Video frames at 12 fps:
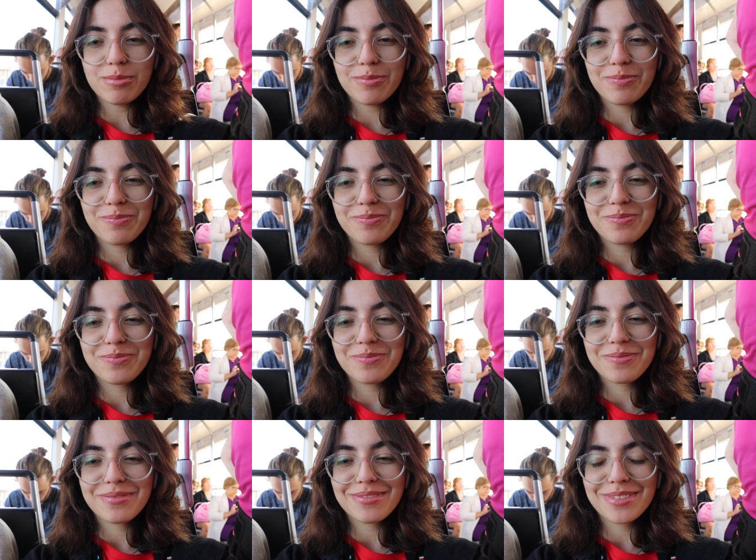don't say
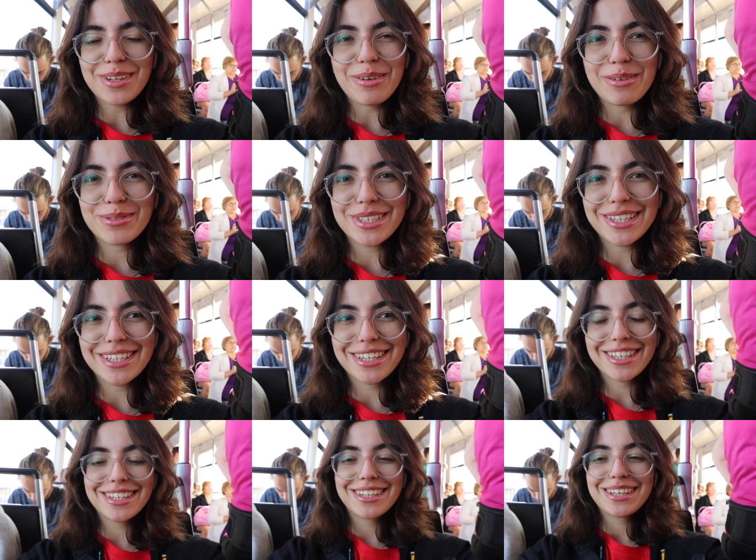that. No, I'm
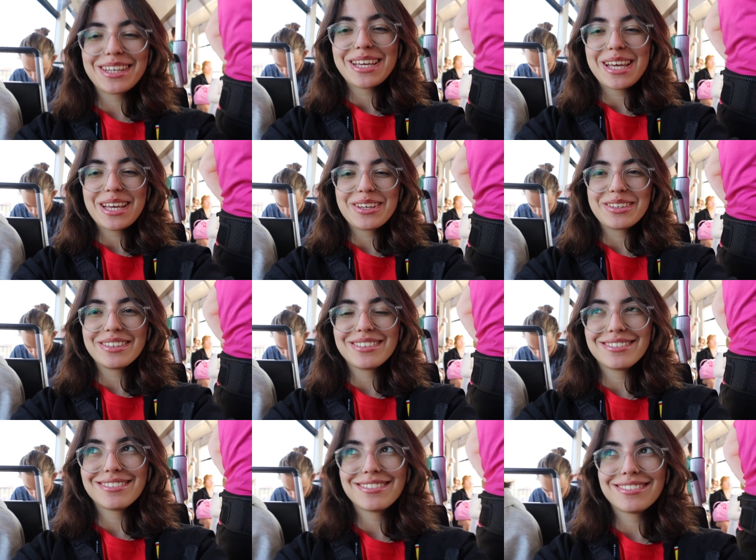saying it. I'm
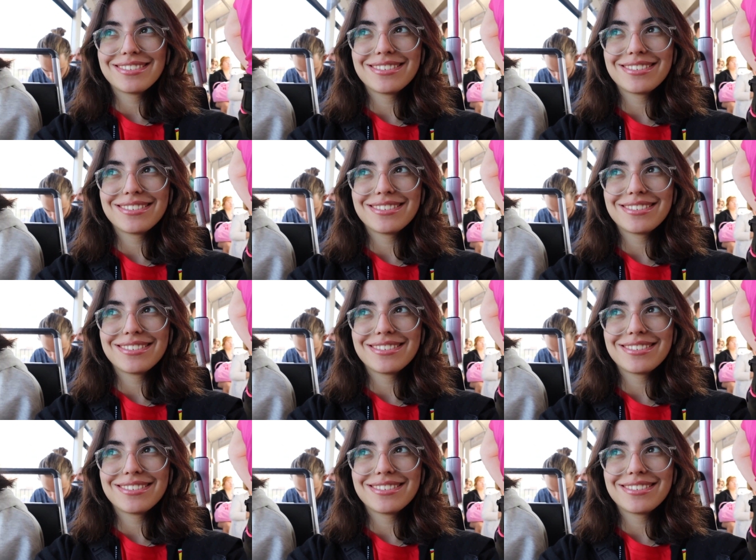leaving all the